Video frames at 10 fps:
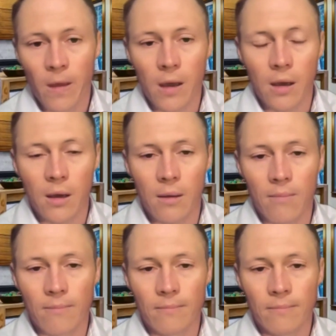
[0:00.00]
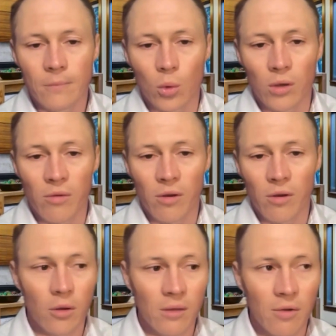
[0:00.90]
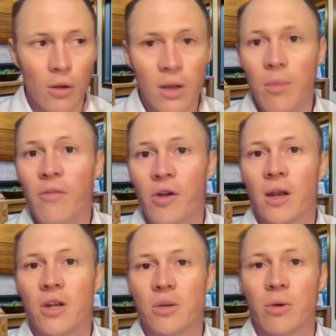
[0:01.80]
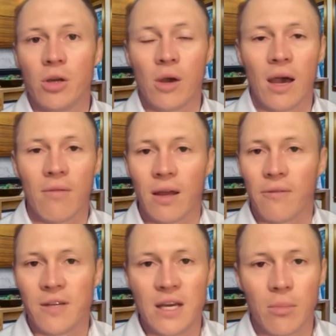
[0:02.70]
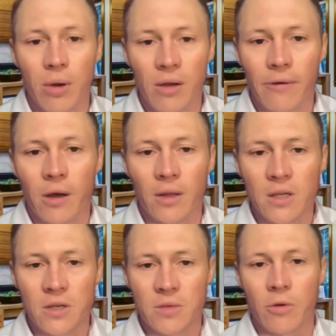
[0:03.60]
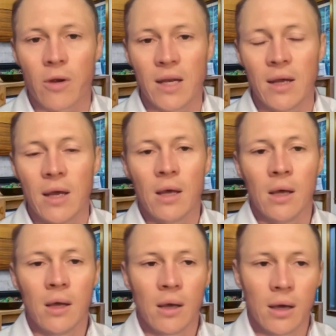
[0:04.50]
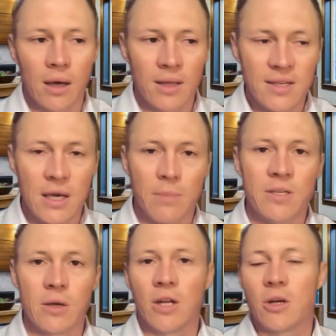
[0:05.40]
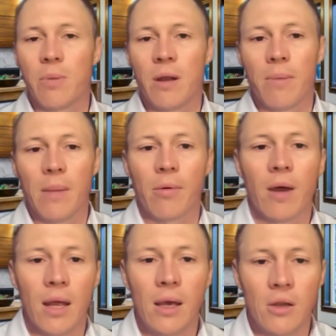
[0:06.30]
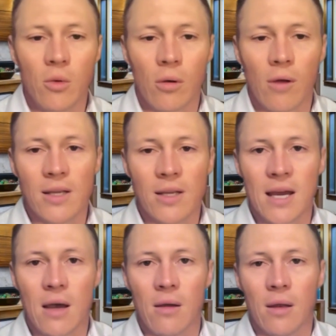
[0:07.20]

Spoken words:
Or even if you don't even know the name of your condition, but you have like fatigue and brain fog. These are some great tips. So get your pen and paper ready and you want to write this down.